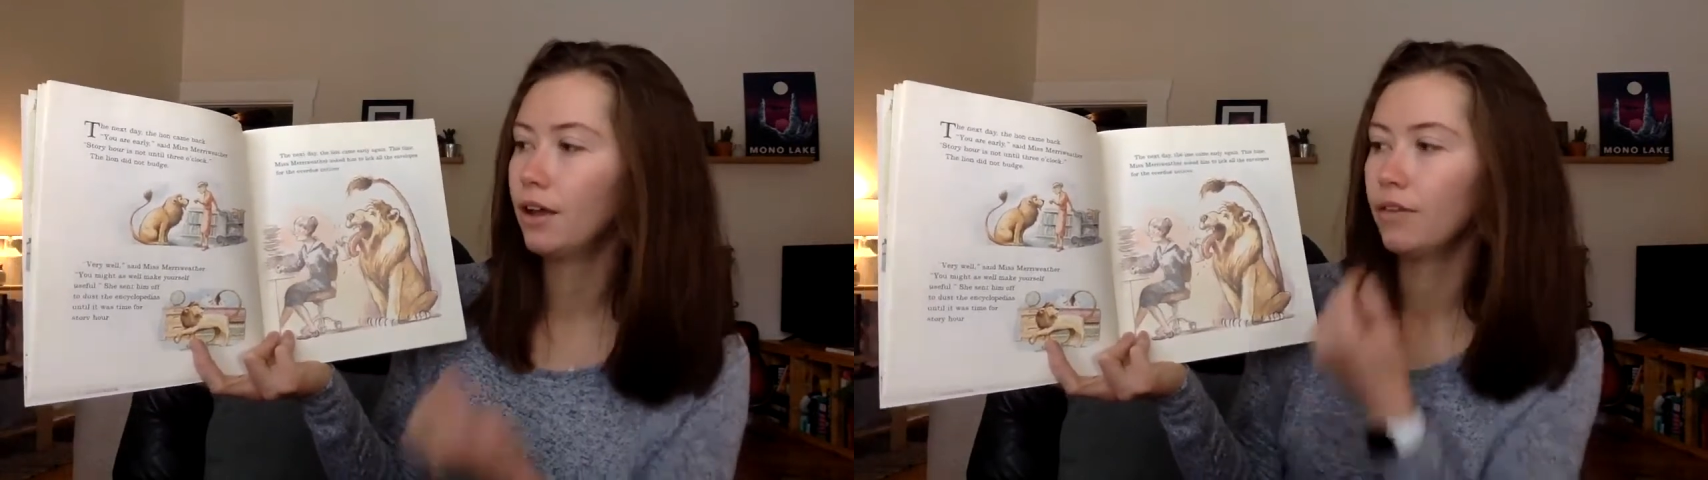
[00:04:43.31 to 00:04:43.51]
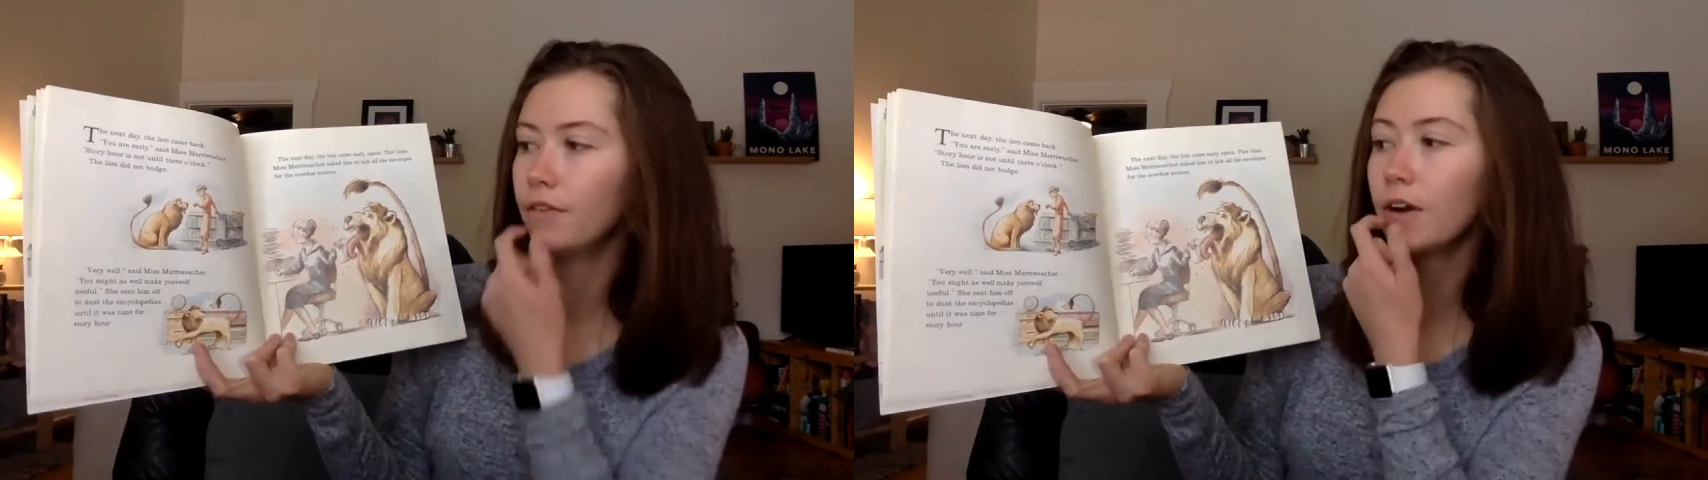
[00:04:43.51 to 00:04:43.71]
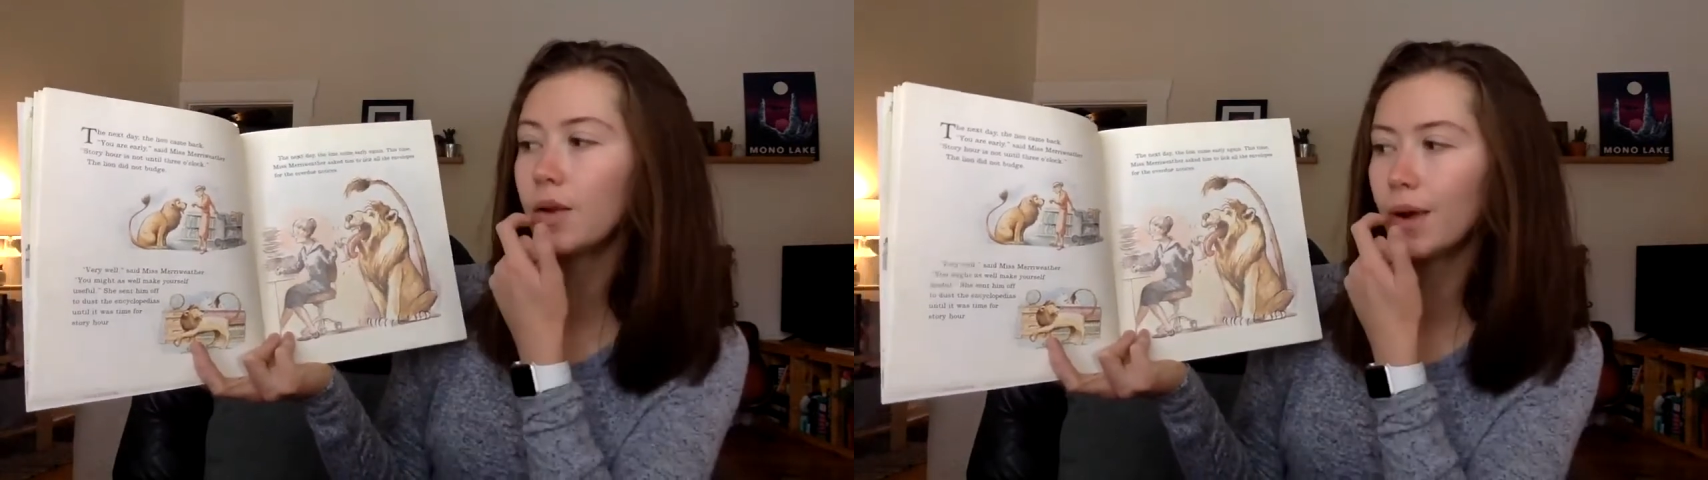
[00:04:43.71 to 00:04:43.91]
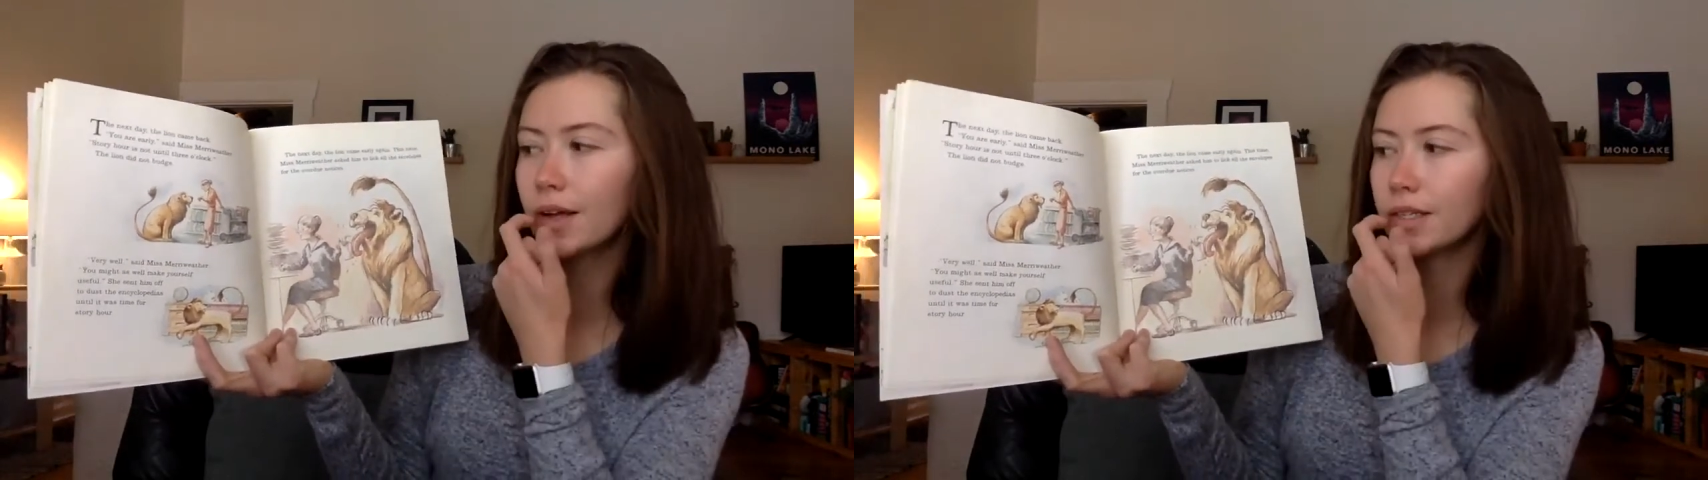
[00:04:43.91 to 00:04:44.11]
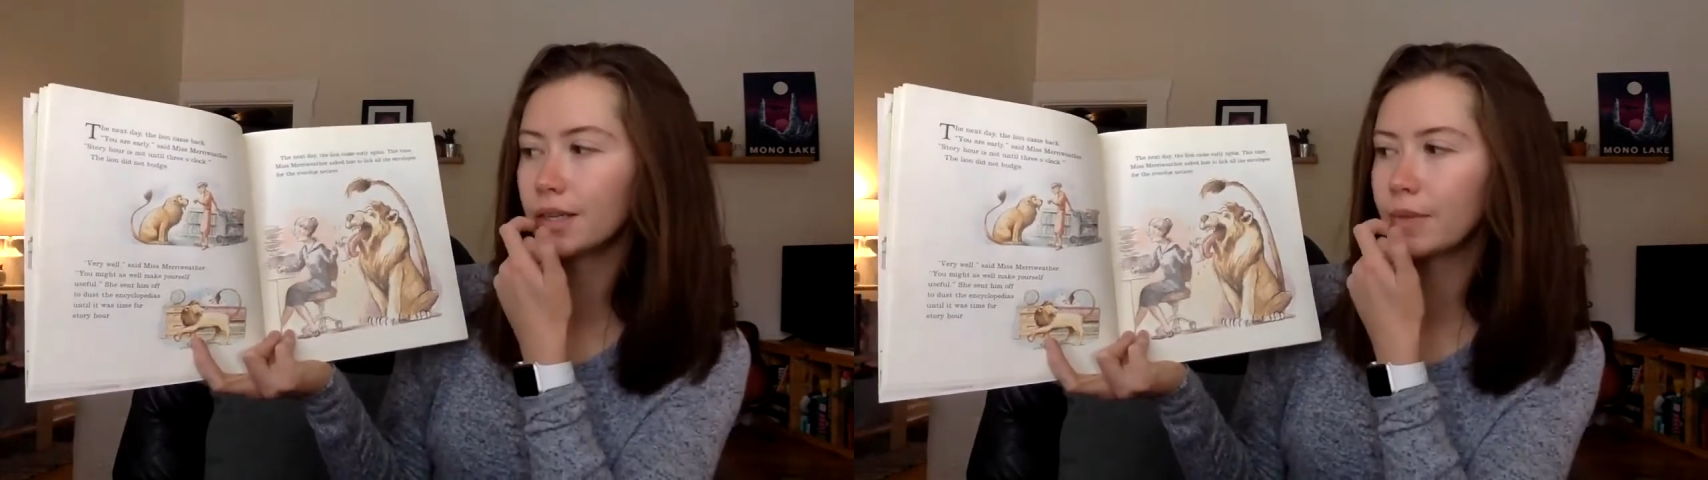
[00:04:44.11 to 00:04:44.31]
Very
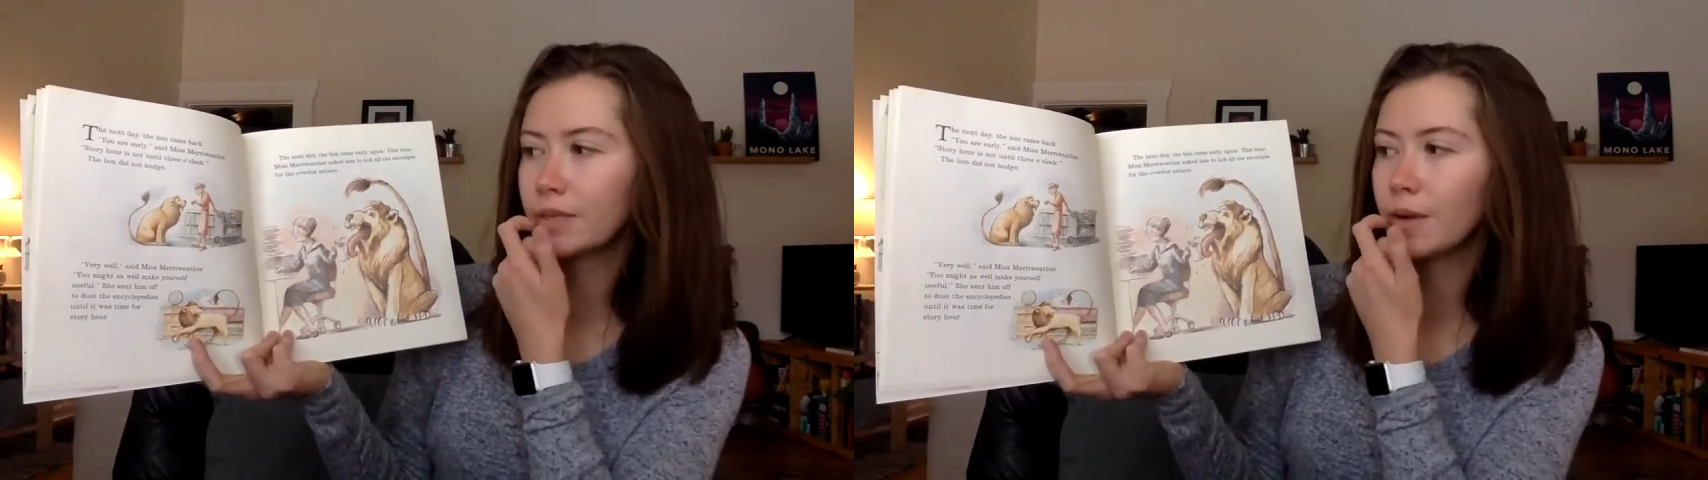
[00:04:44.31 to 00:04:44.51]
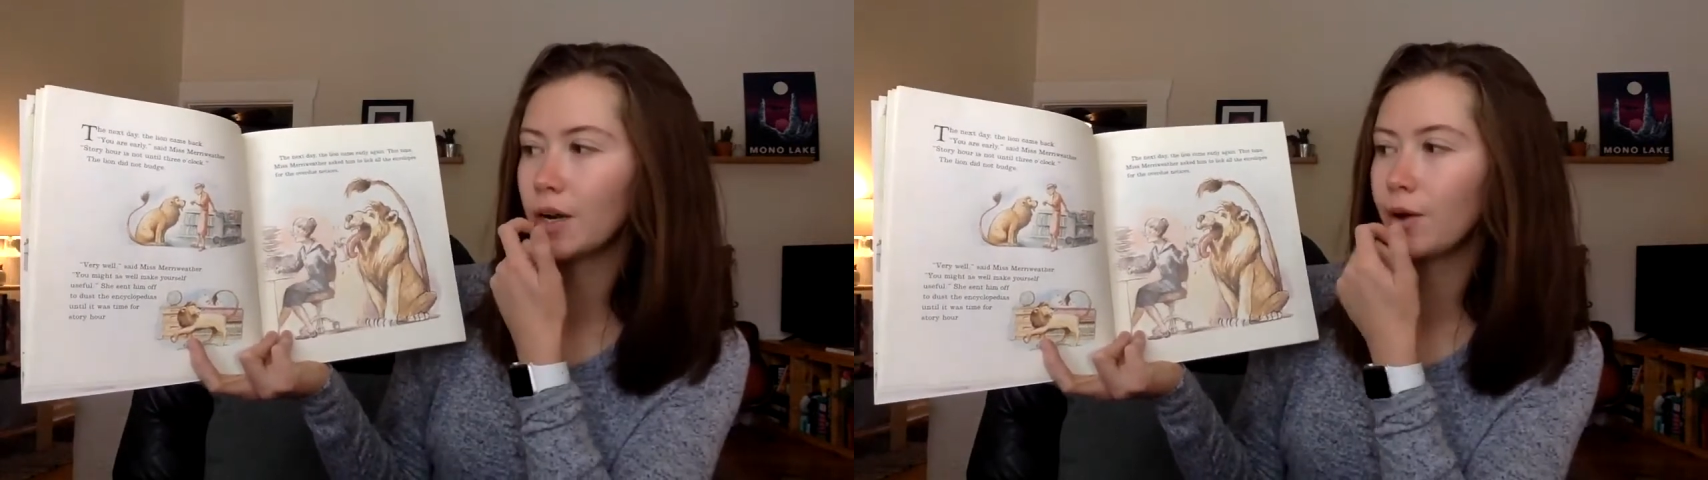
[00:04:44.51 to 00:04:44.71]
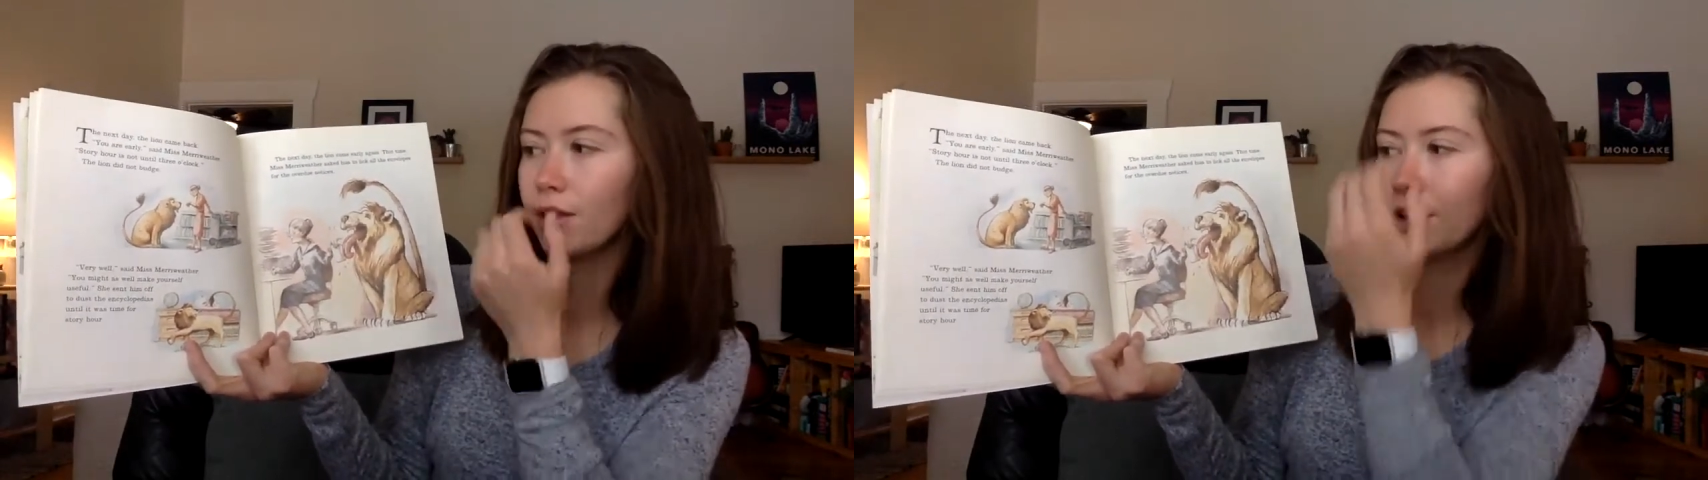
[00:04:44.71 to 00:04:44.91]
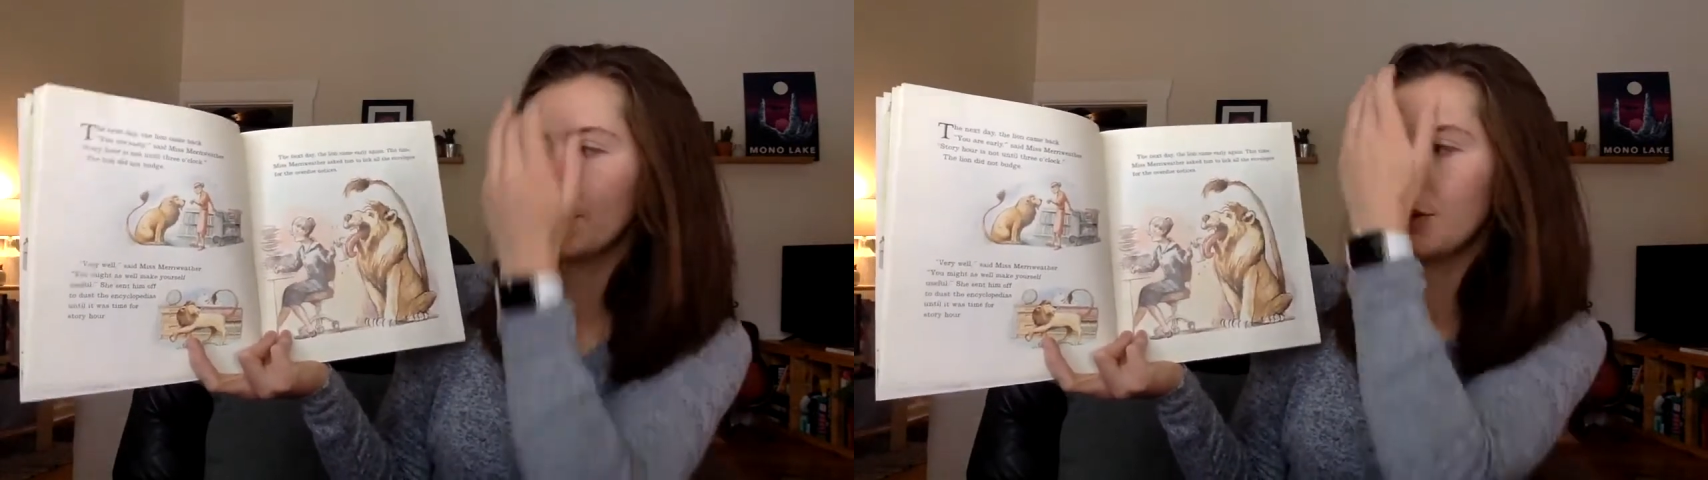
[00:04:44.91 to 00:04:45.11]
well, said Miss Merriweather.